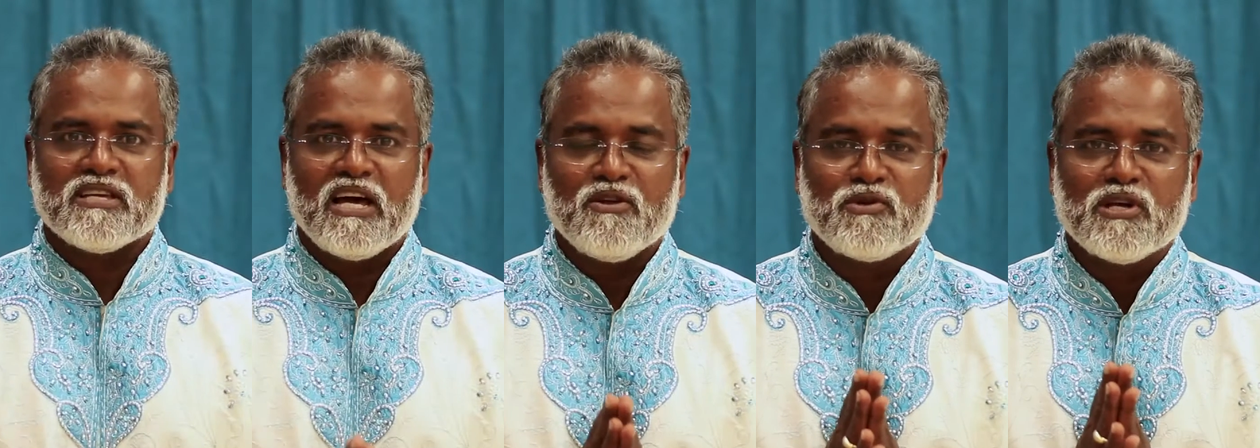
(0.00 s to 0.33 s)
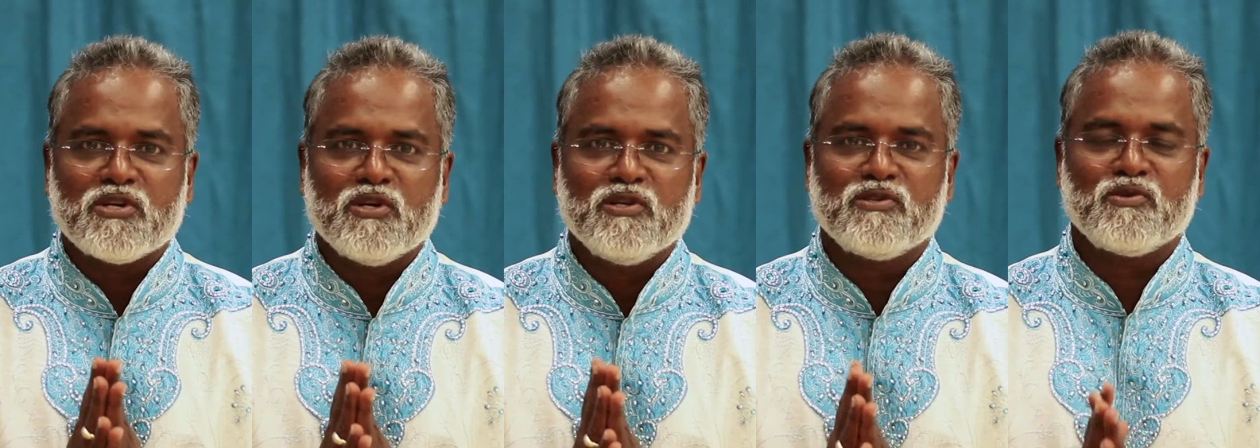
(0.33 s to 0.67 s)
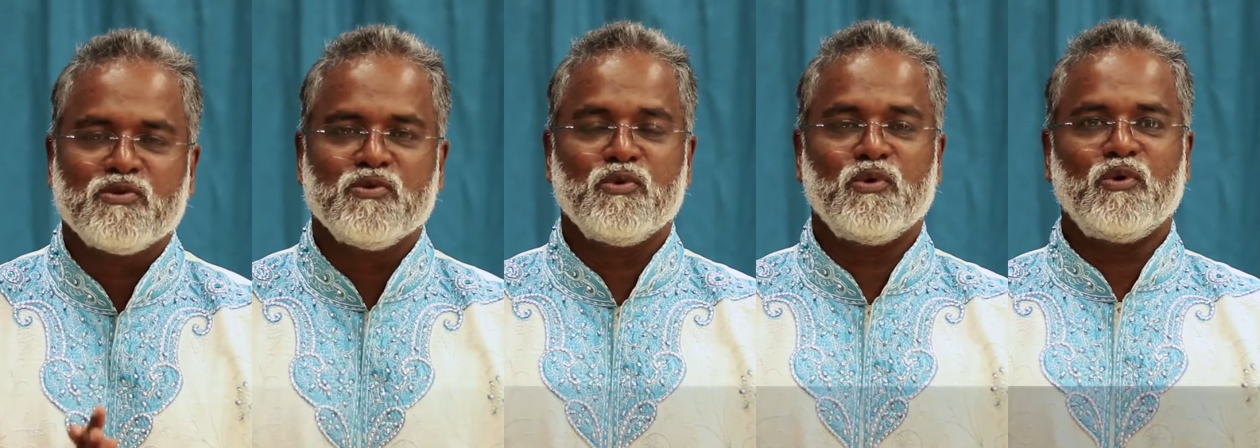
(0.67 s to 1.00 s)
Salutations
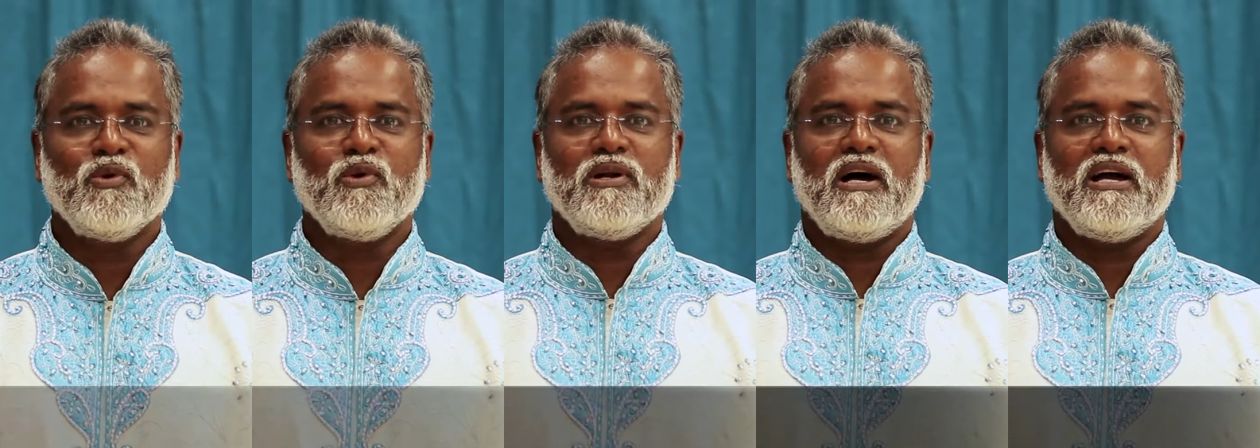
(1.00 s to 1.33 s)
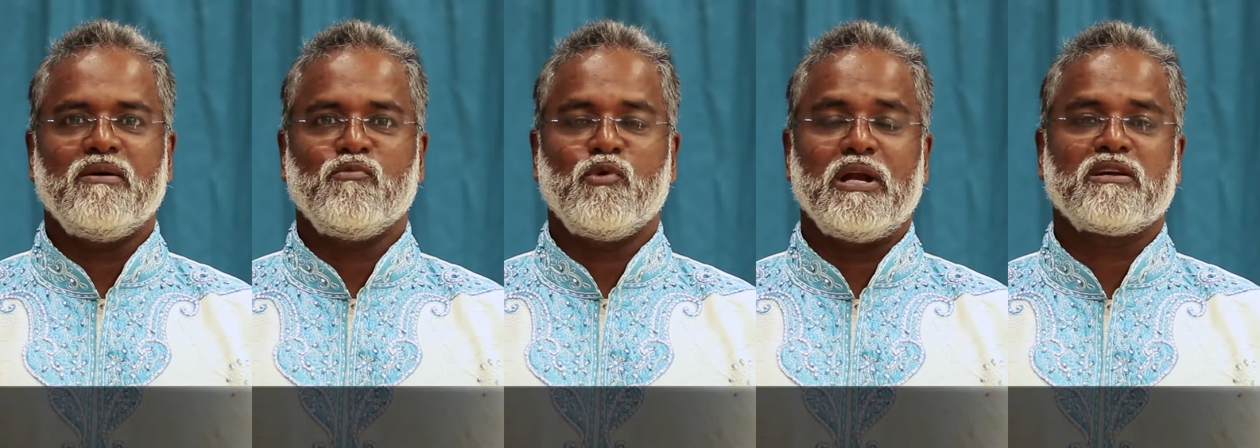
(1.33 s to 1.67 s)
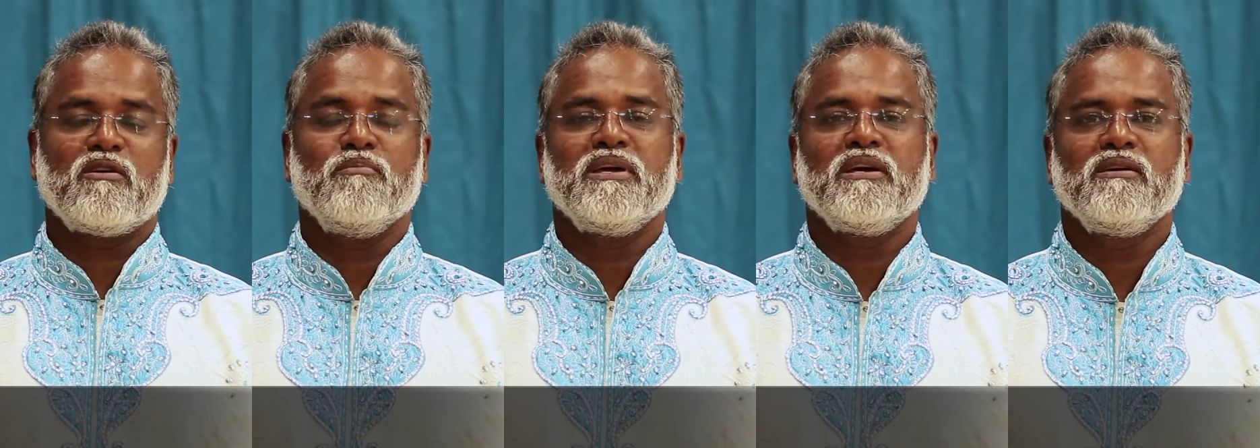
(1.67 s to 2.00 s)
to you all. I am
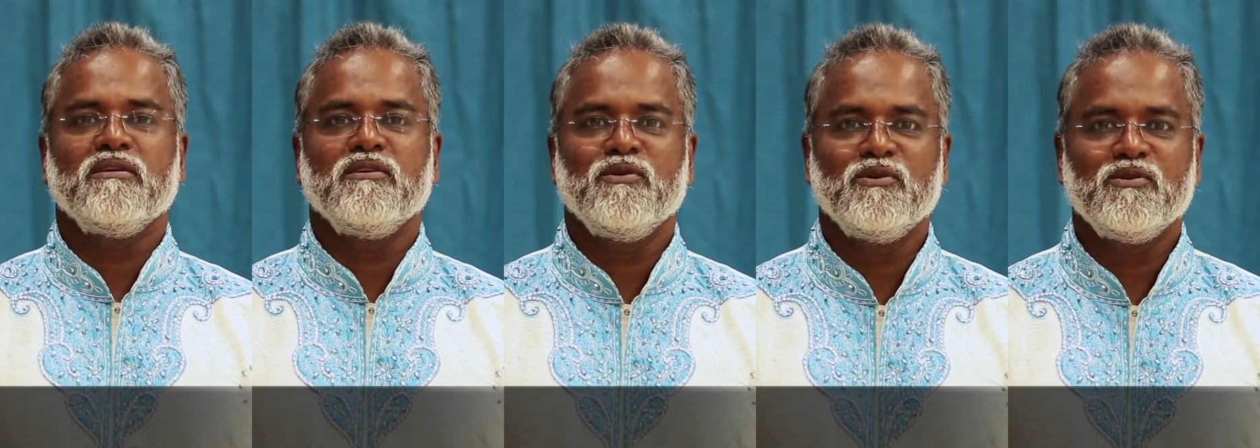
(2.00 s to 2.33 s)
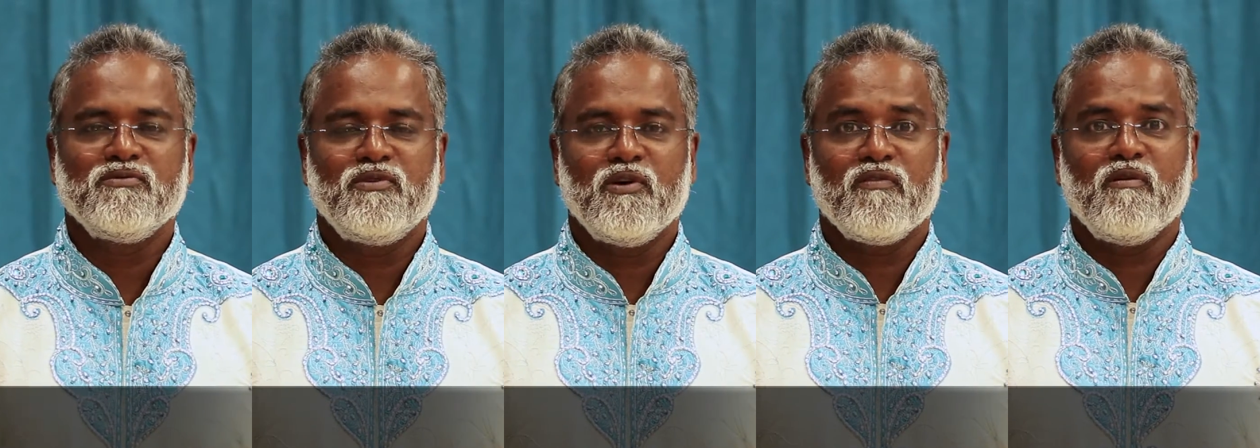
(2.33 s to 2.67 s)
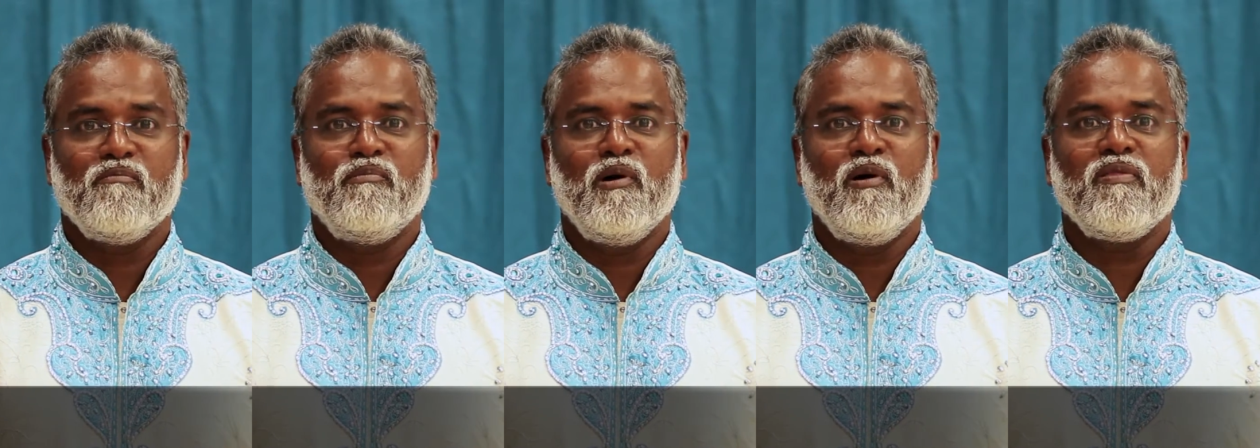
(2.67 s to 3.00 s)
welcoming you for the
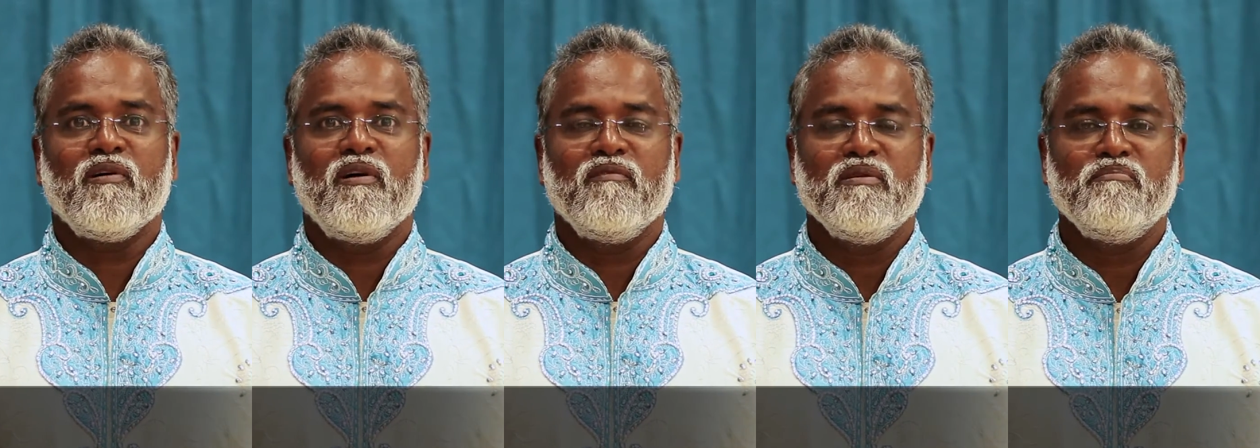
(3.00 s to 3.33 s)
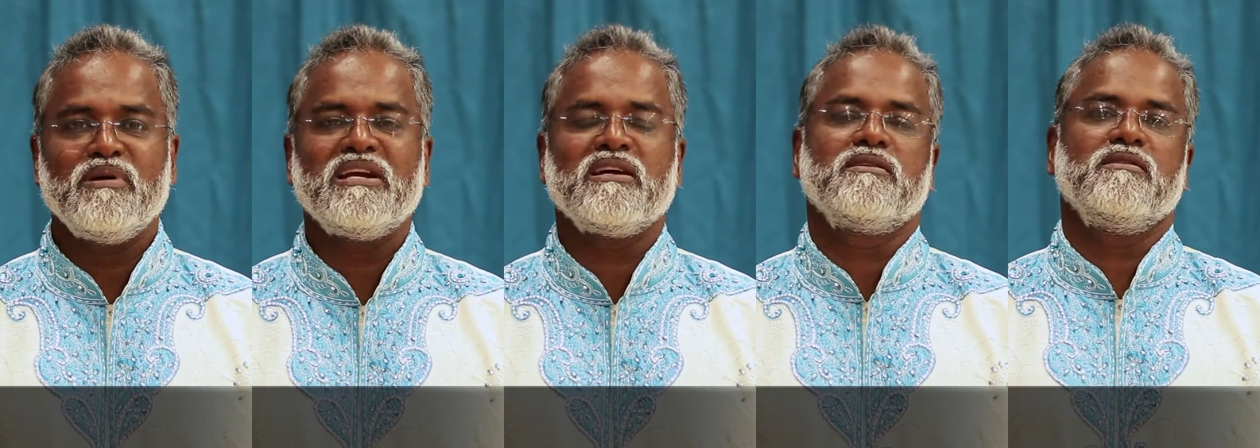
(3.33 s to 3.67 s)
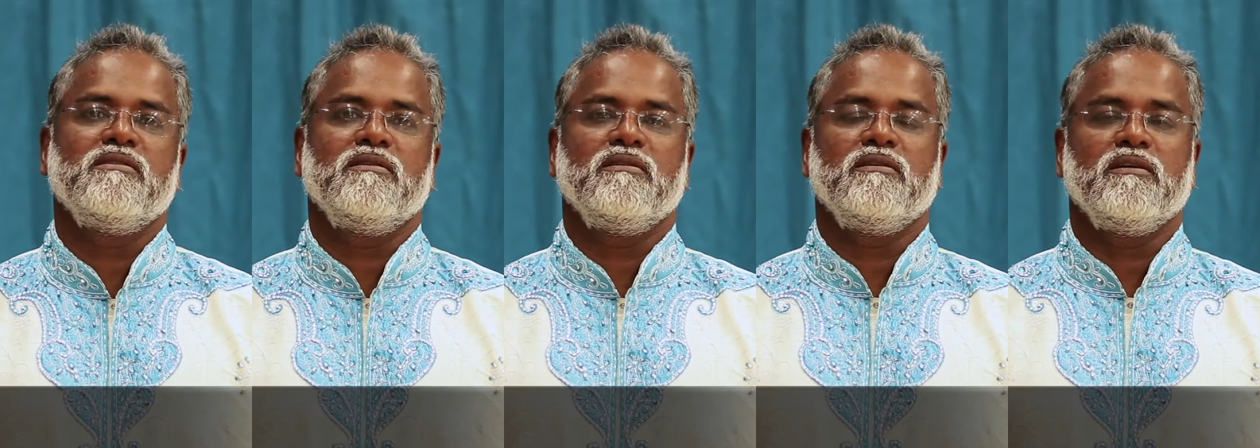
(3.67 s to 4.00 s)
birth of a
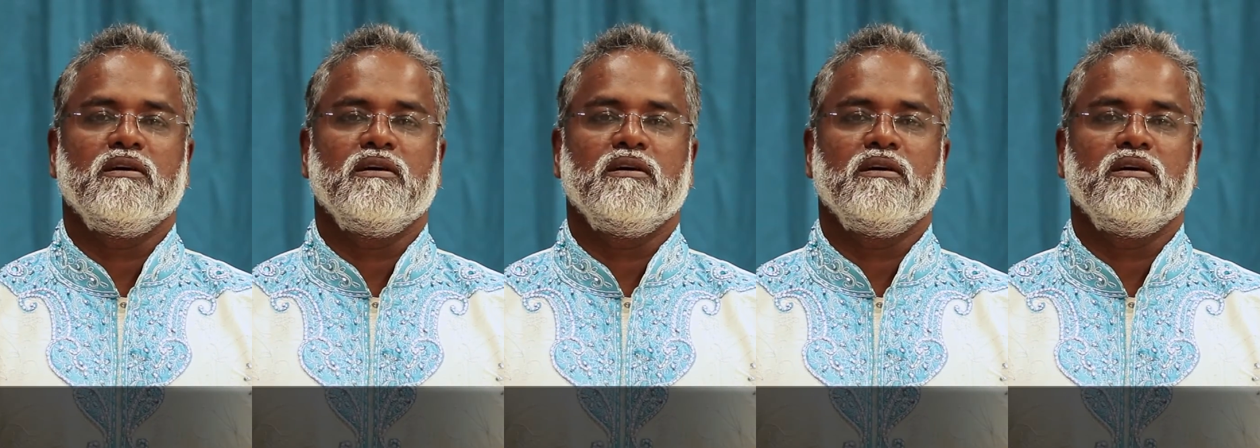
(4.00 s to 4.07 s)
miracle.